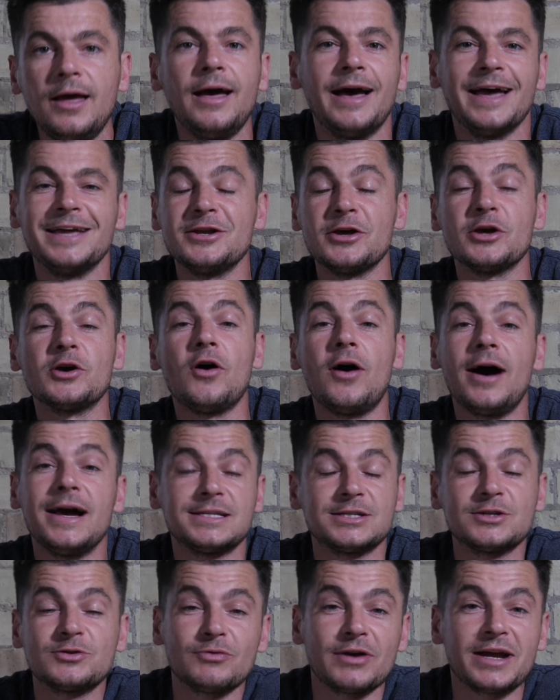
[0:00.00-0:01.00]
How you doing,
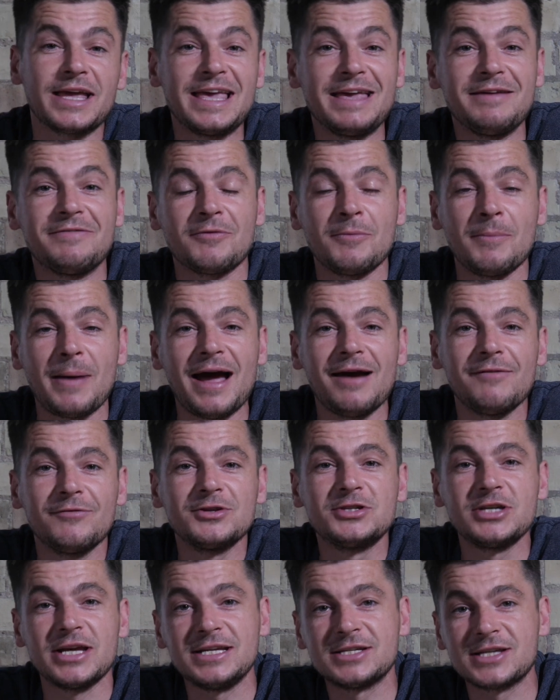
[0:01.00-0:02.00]
guys? It's Ricky from
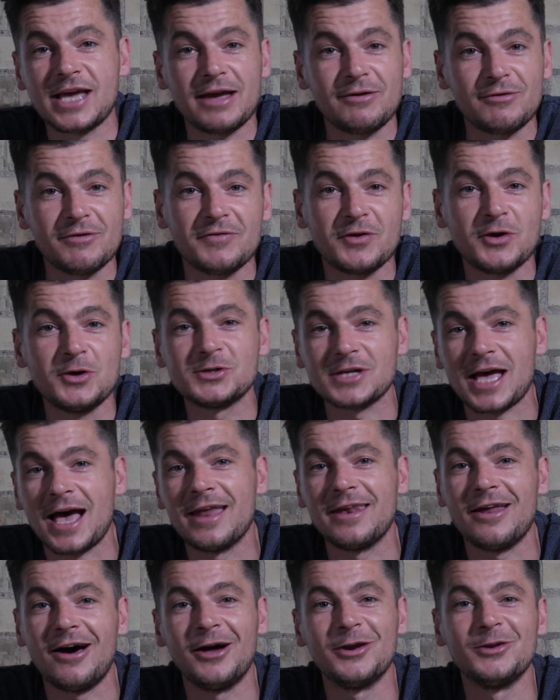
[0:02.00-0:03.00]
Average Skate Reviews
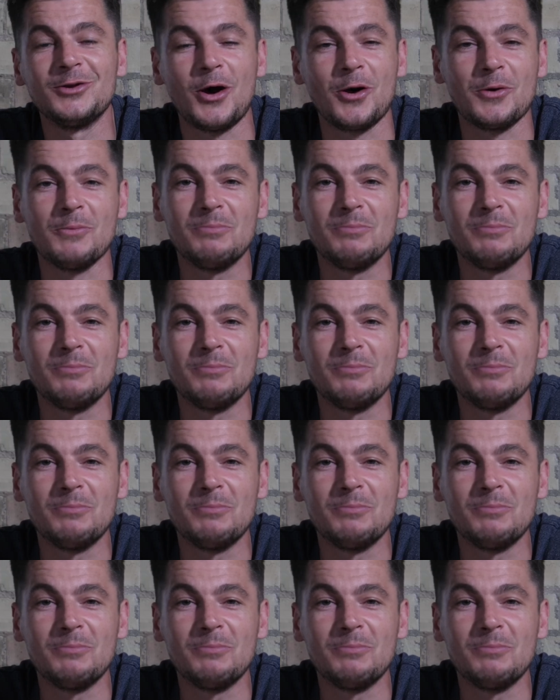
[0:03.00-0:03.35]
and Unknown